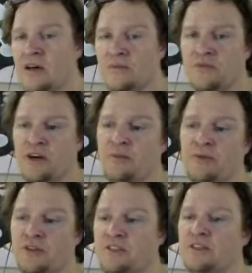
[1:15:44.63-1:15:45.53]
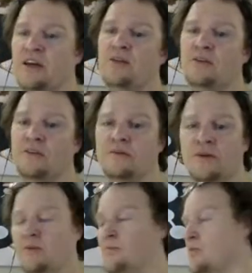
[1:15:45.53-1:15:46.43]
I'll try to put this together a little
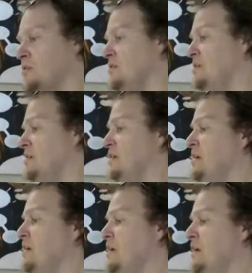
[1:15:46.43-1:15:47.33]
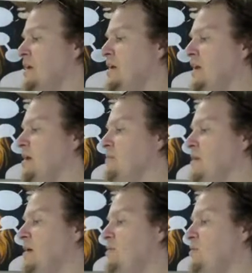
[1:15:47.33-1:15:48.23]
bit more clearly, and
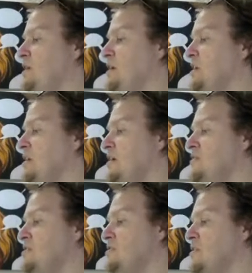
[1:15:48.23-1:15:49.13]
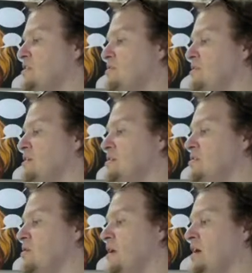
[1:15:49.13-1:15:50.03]
maybe we can even structure it
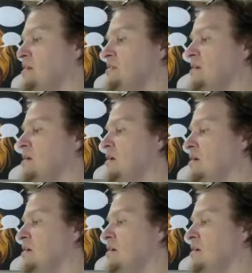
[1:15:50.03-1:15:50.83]
so that